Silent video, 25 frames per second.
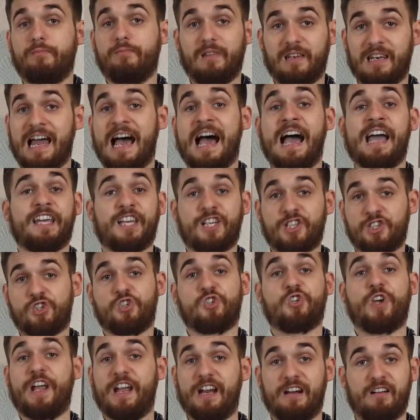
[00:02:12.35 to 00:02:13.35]
lion's
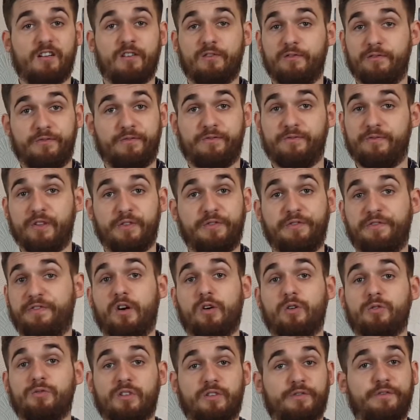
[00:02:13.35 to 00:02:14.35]
share of the
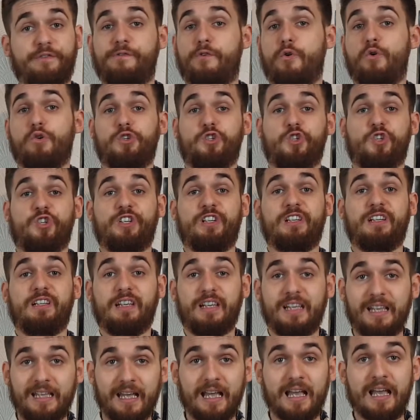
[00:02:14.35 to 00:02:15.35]
fault,
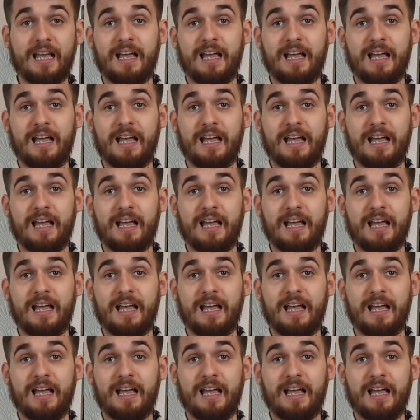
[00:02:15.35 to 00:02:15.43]
unfortunately,